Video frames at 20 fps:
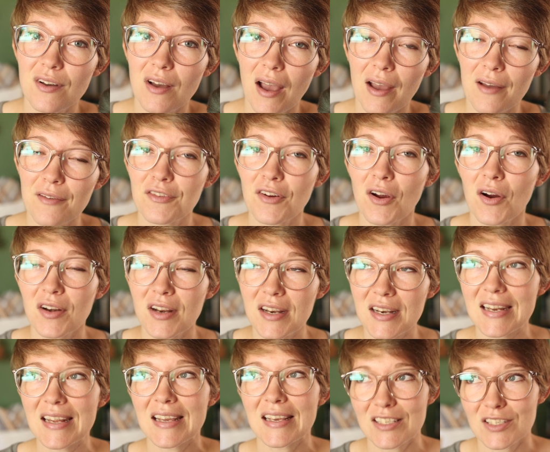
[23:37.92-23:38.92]
I've already
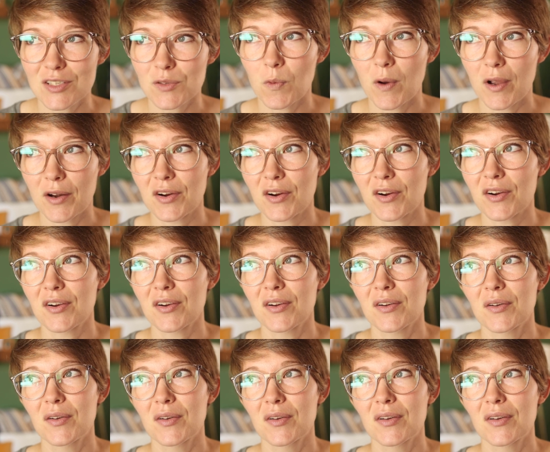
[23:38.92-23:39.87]
knit a sweater.